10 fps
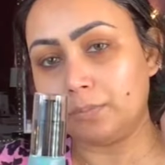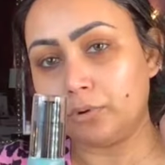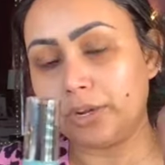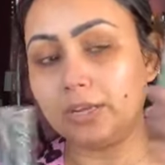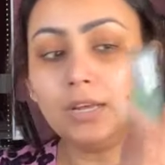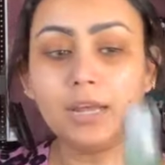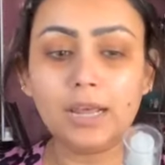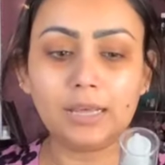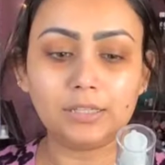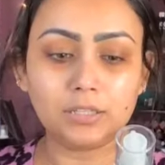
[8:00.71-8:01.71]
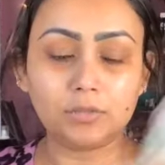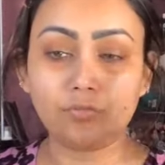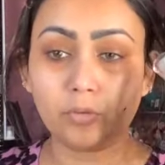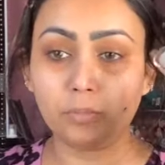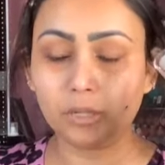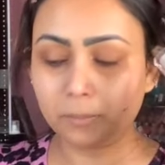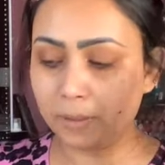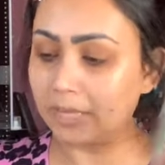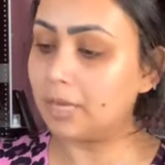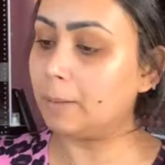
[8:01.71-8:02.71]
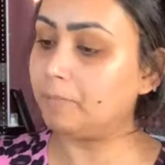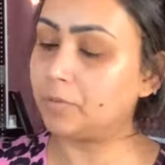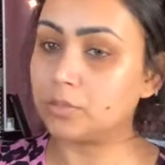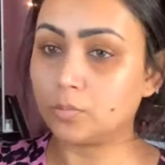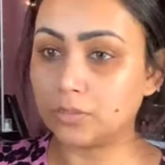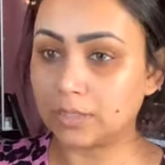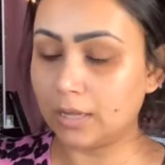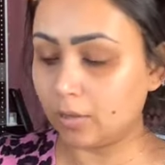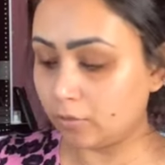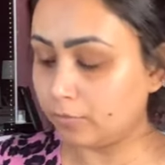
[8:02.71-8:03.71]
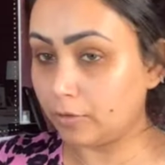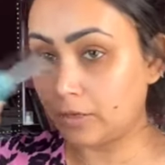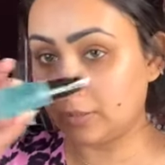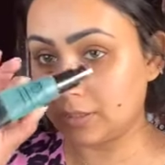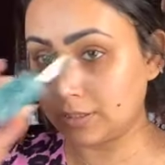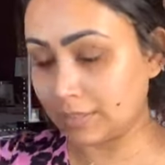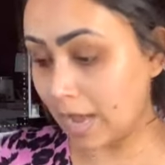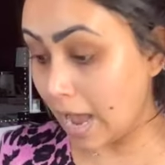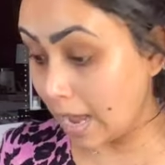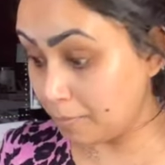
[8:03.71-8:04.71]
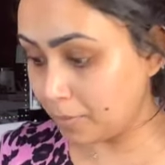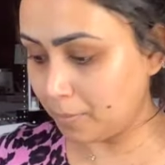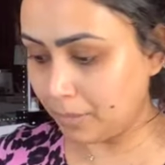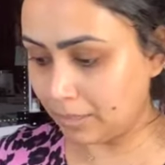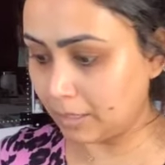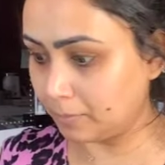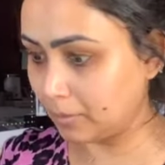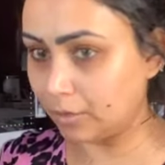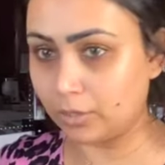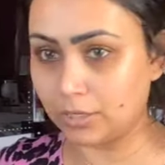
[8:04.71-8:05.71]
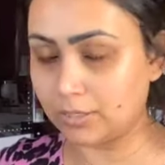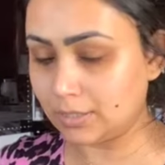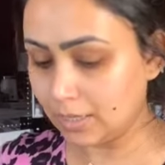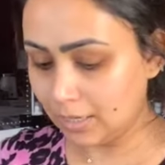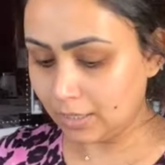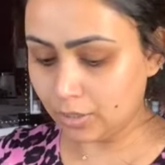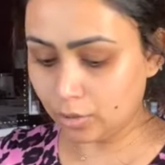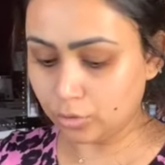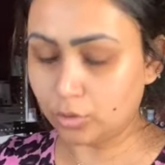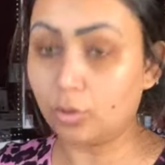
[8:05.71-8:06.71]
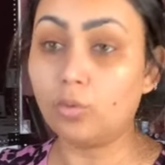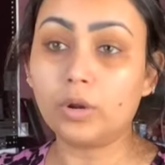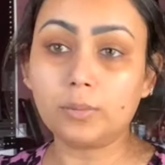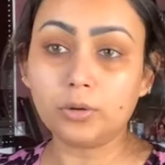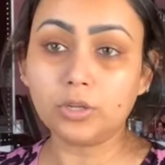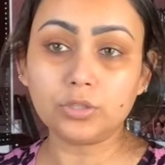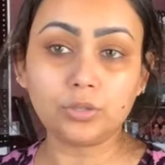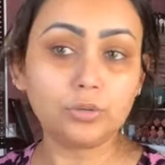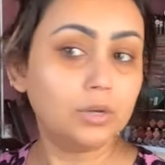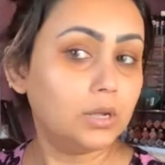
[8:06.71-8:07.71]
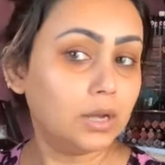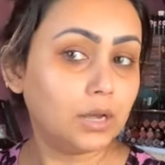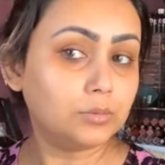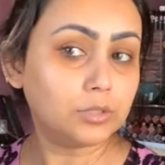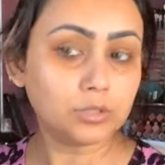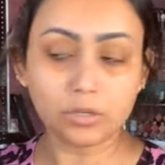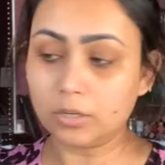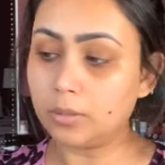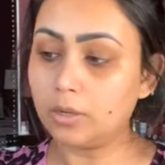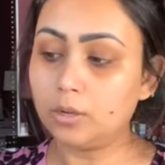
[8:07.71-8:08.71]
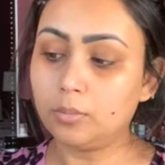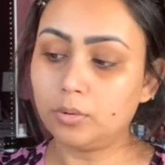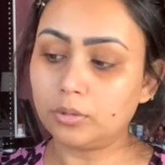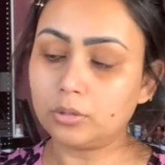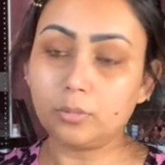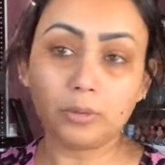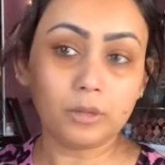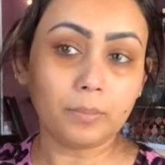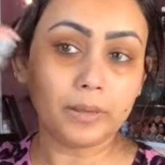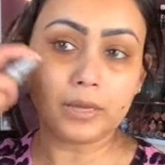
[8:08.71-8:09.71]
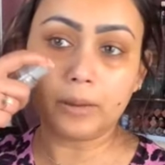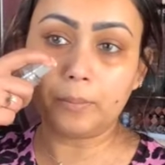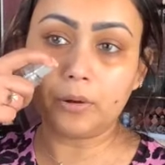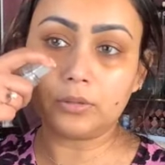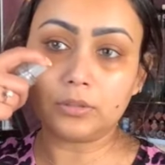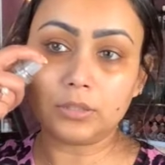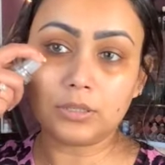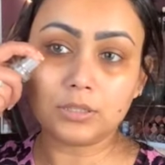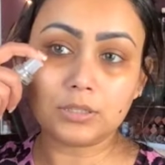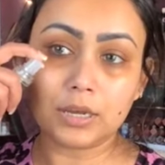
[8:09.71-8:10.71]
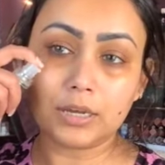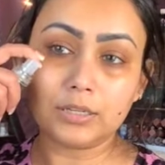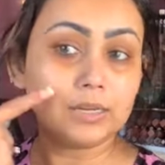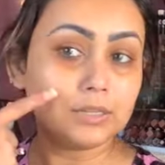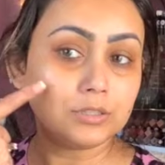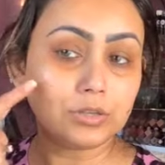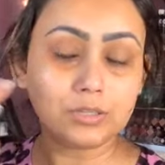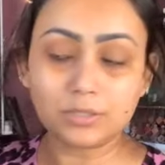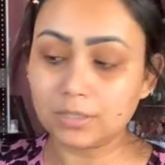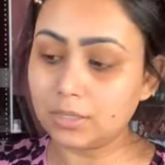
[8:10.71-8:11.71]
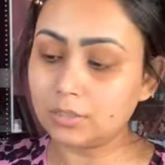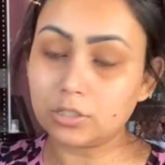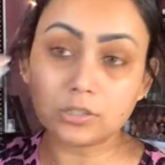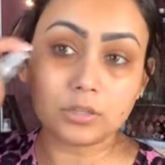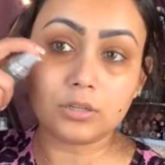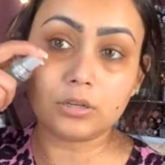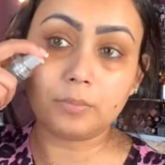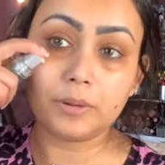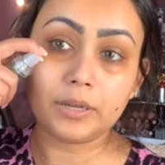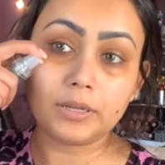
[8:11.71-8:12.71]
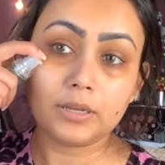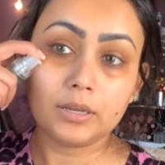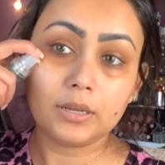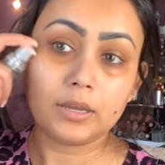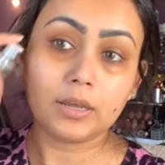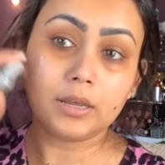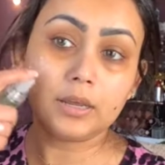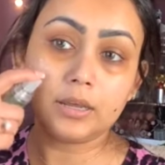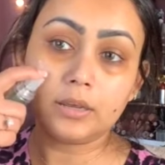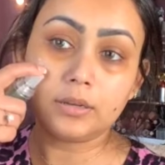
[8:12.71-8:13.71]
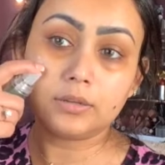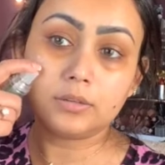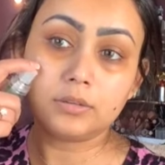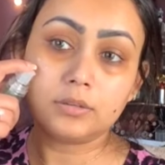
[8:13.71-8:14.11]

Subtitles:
brand, and this is from Milk Makeup. This one's elf. This is a hype makeup nowadays, you know. So what I'm gonna do, I'm just gonna put the Milk Makeup on this side, as you can see, just a little bit, and